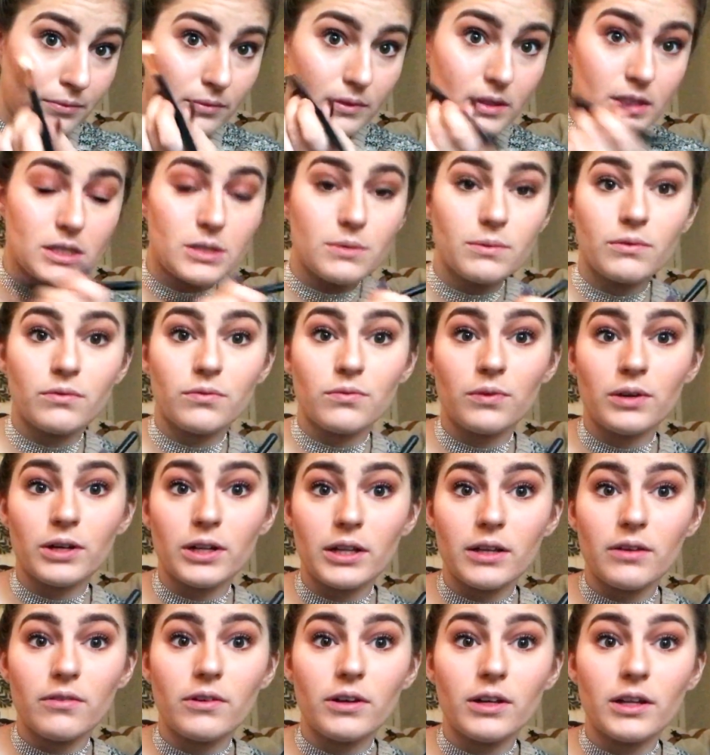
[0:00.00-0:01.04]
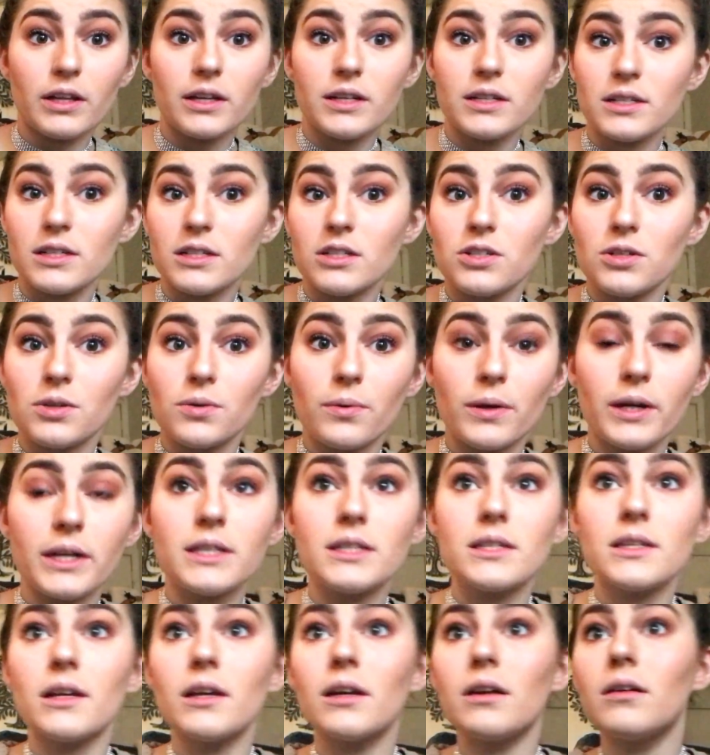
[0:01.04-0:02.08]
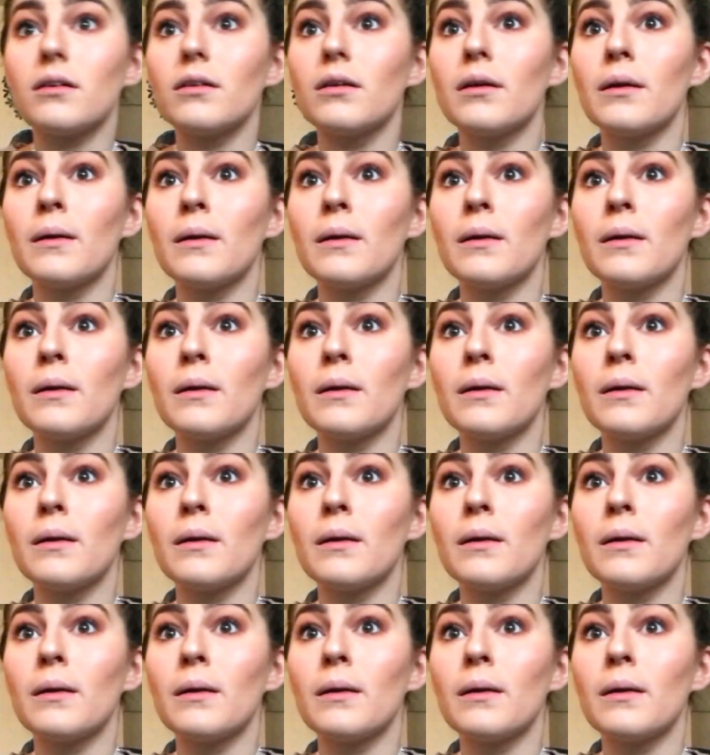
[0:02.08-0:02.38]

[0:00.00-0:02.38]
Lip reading: this one really, really accentuates it.